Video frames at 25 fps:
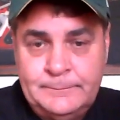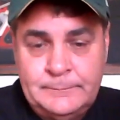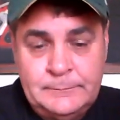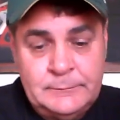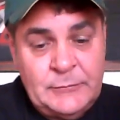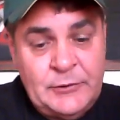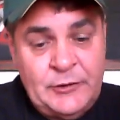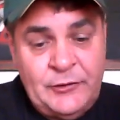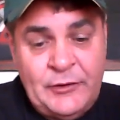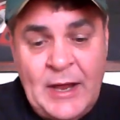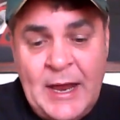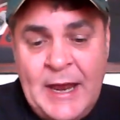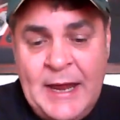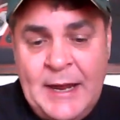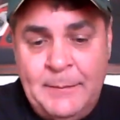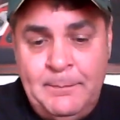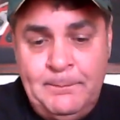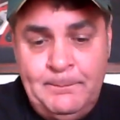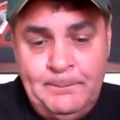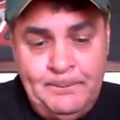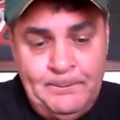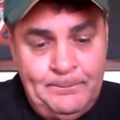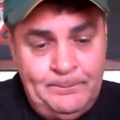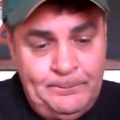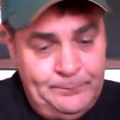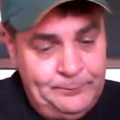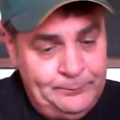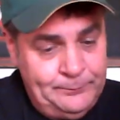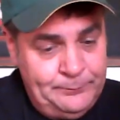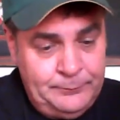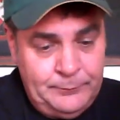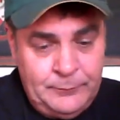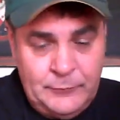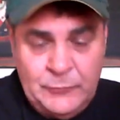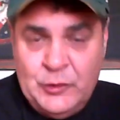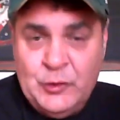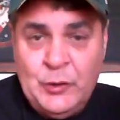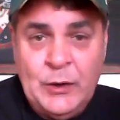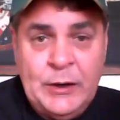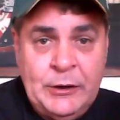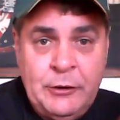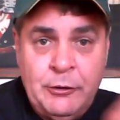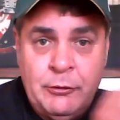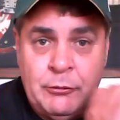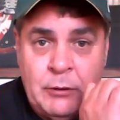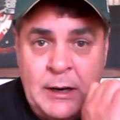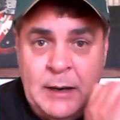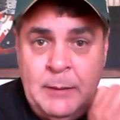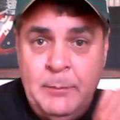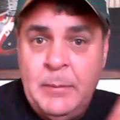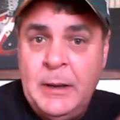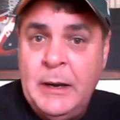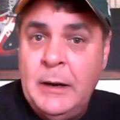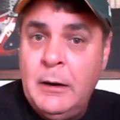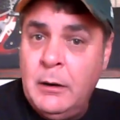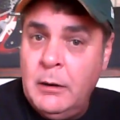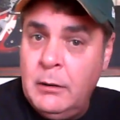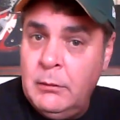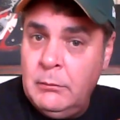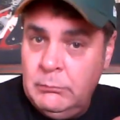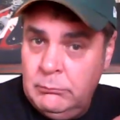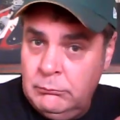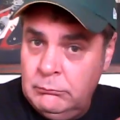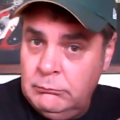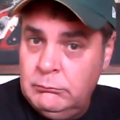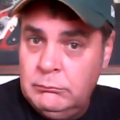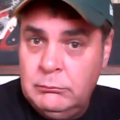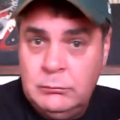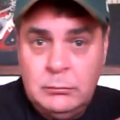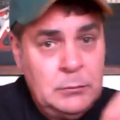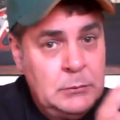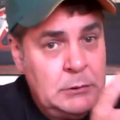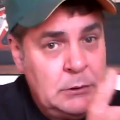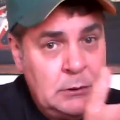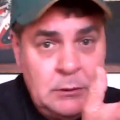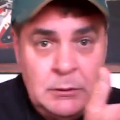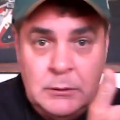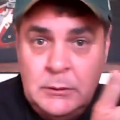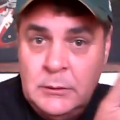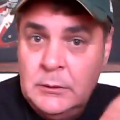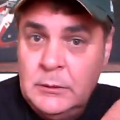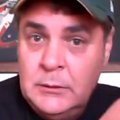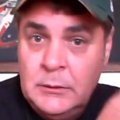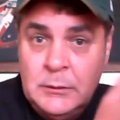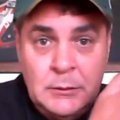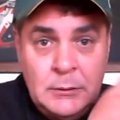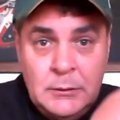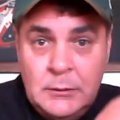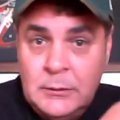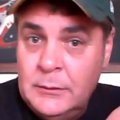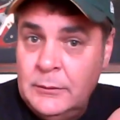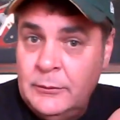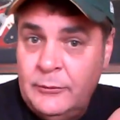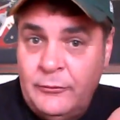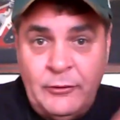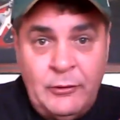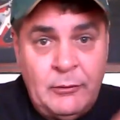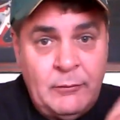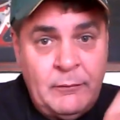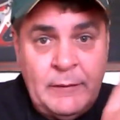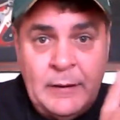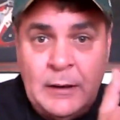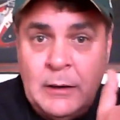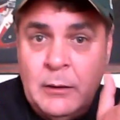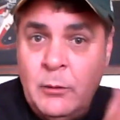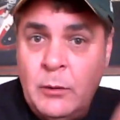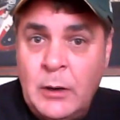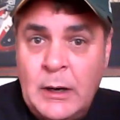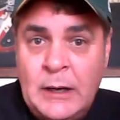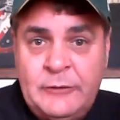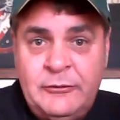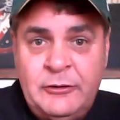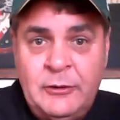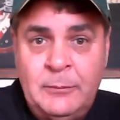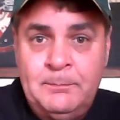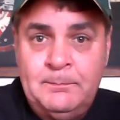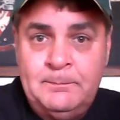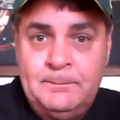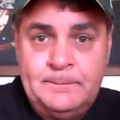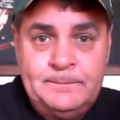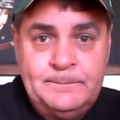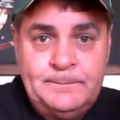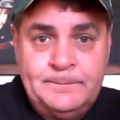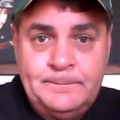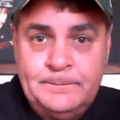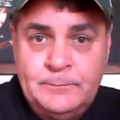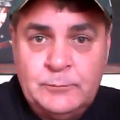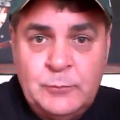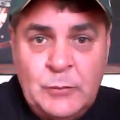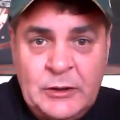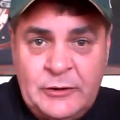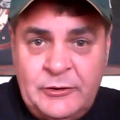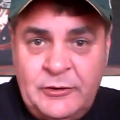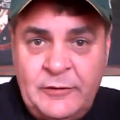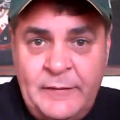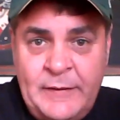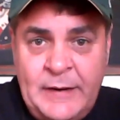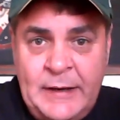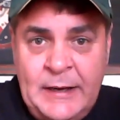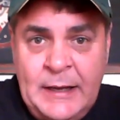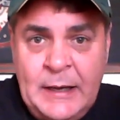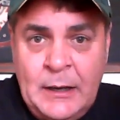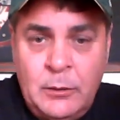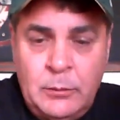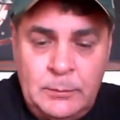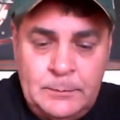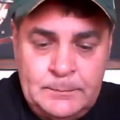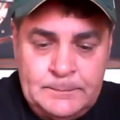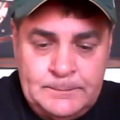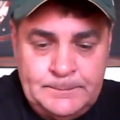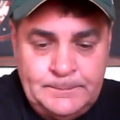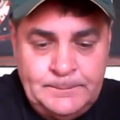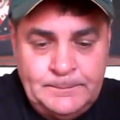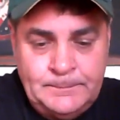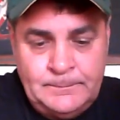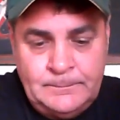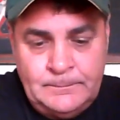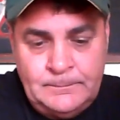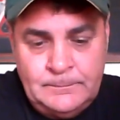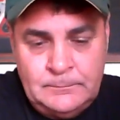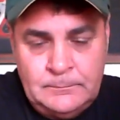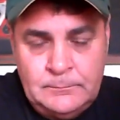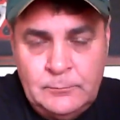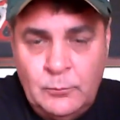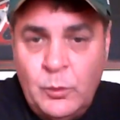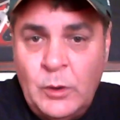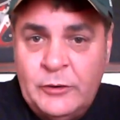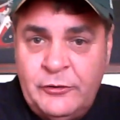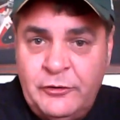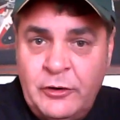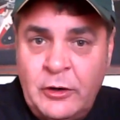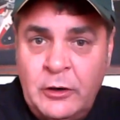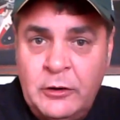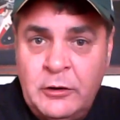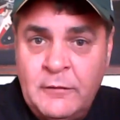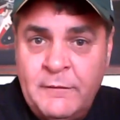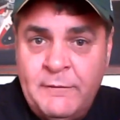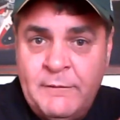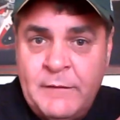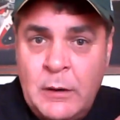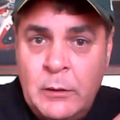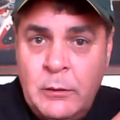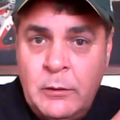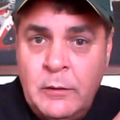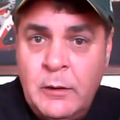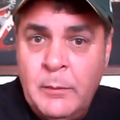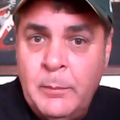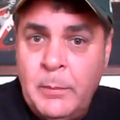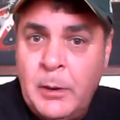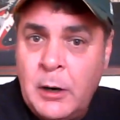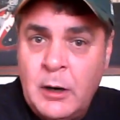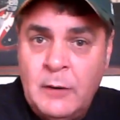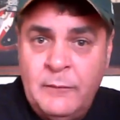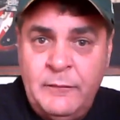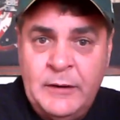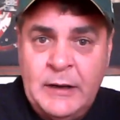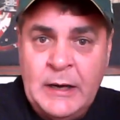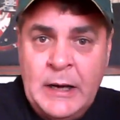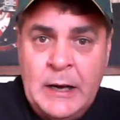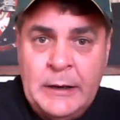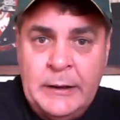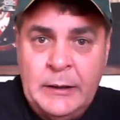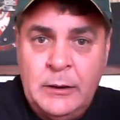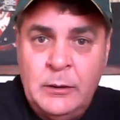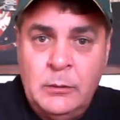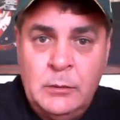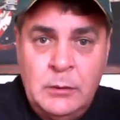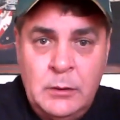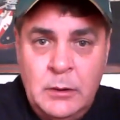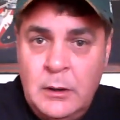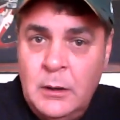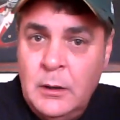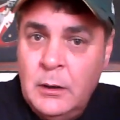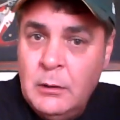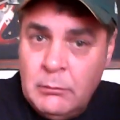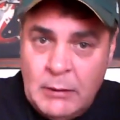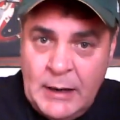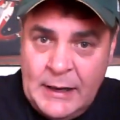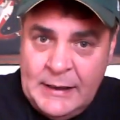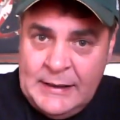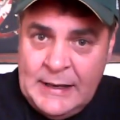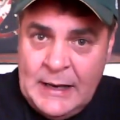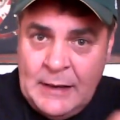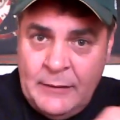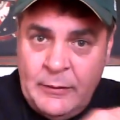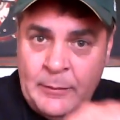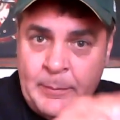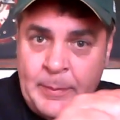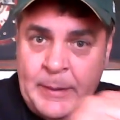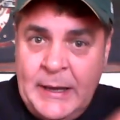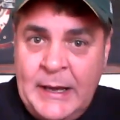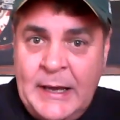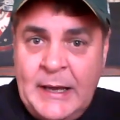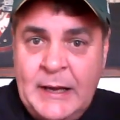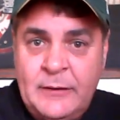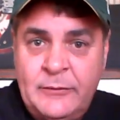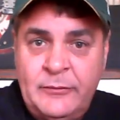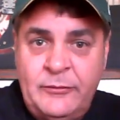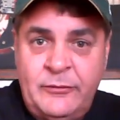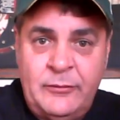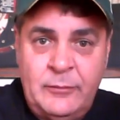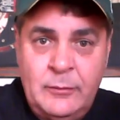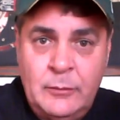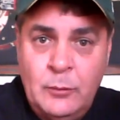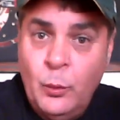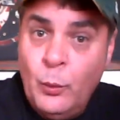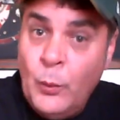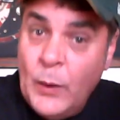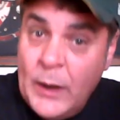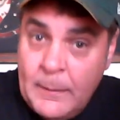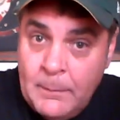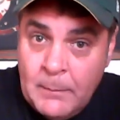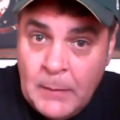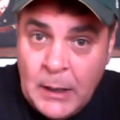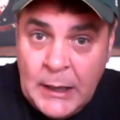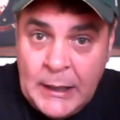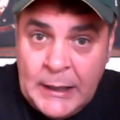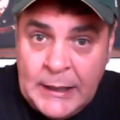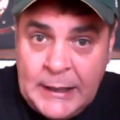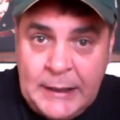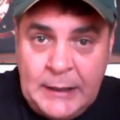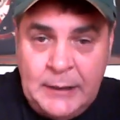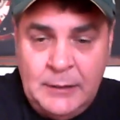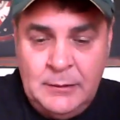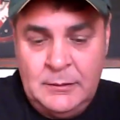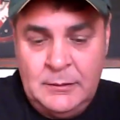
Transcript: Saying, drink your green beer. Sit over there and watch them. Watch a video. Watch it on your phone in the bar if you got to. Write down the picks. Win money.